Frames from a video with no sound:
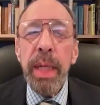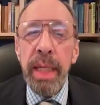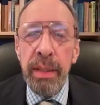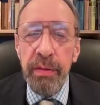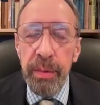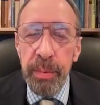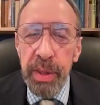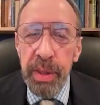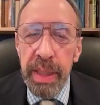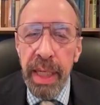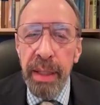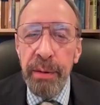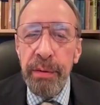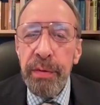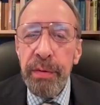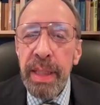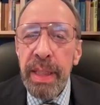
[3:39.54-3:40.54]
well of
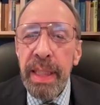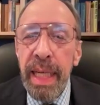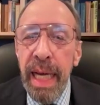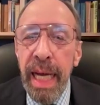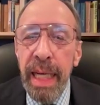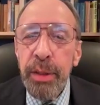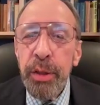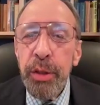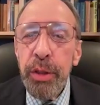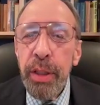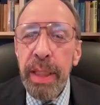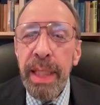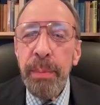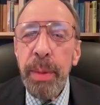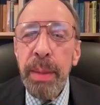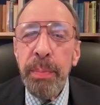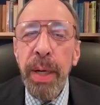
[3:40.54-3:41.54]
himself, and if
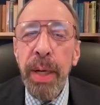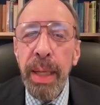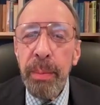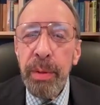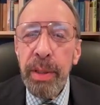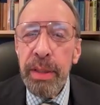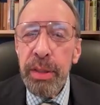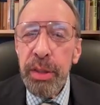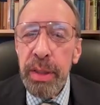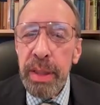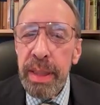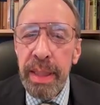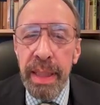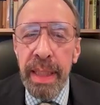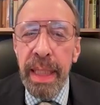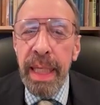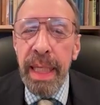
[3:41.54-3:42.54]
he be published,
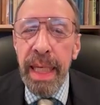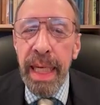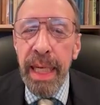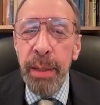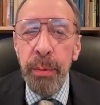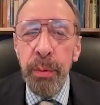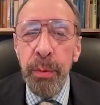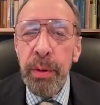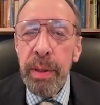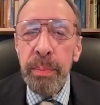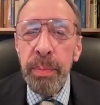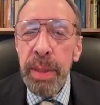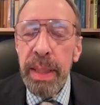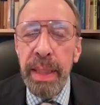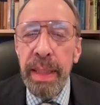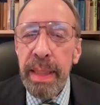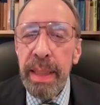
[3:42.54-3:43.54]
it would
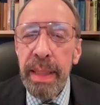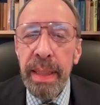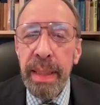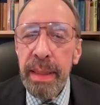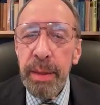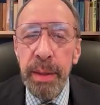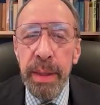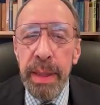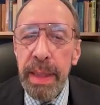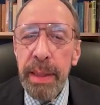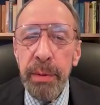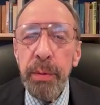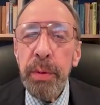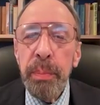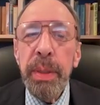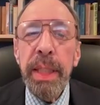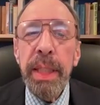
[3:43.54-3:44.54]
be
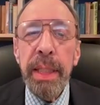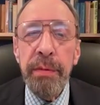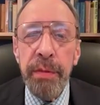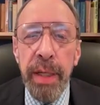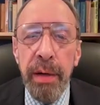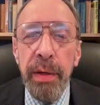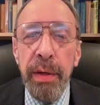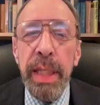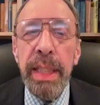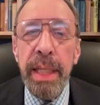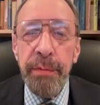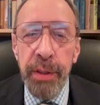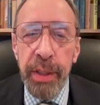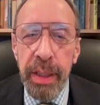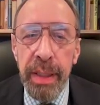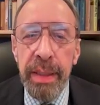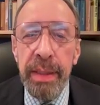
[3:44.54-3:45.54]
very
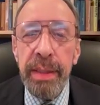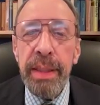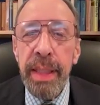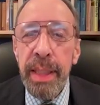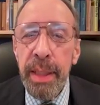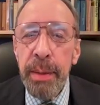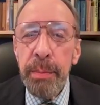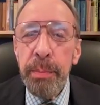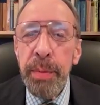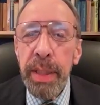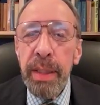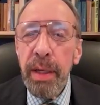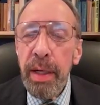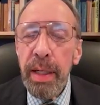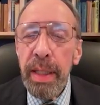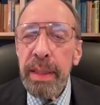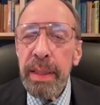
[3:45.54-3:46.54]
difficult
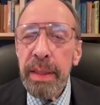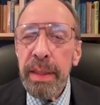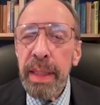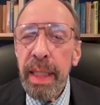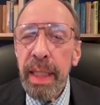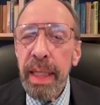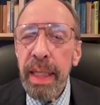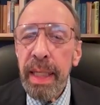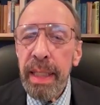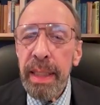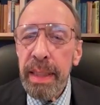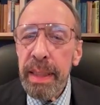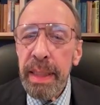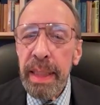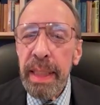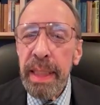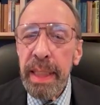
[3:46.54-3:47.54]
because
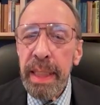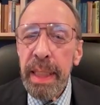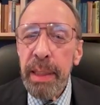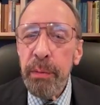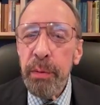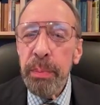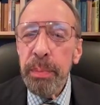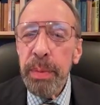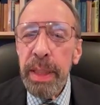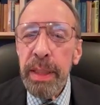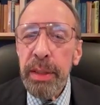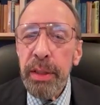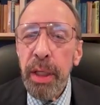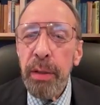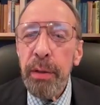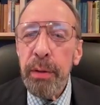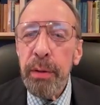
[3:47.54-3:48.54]
he would be
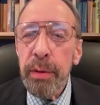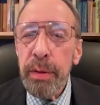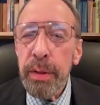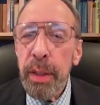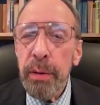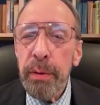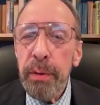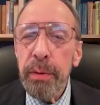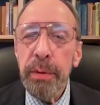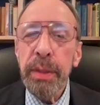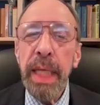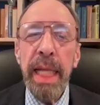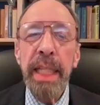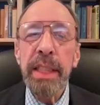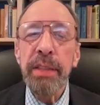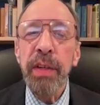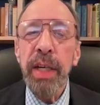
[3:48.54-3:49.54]
so
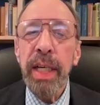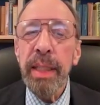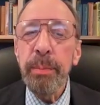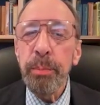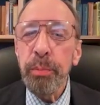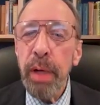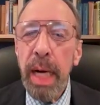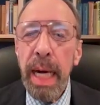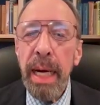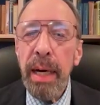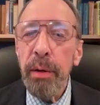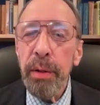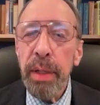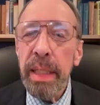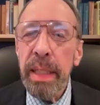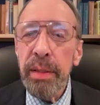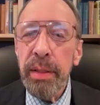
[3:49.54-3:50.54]
satisfied and
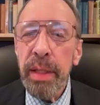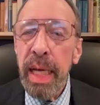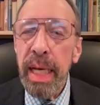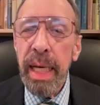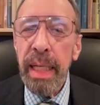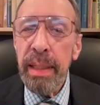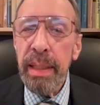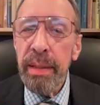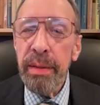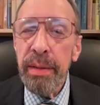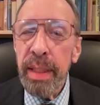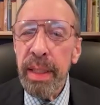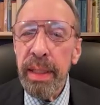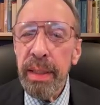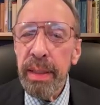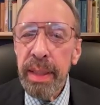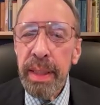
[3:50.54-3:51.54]
proud and
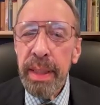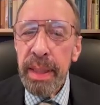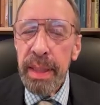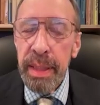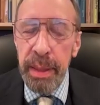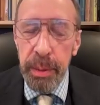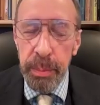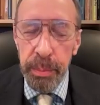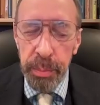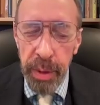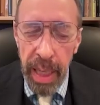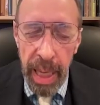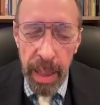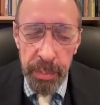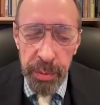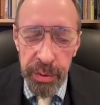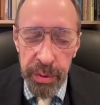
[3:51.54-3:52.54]

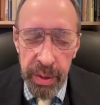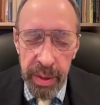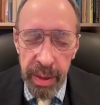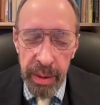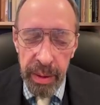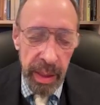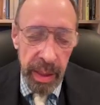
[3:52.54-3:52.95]
perhaps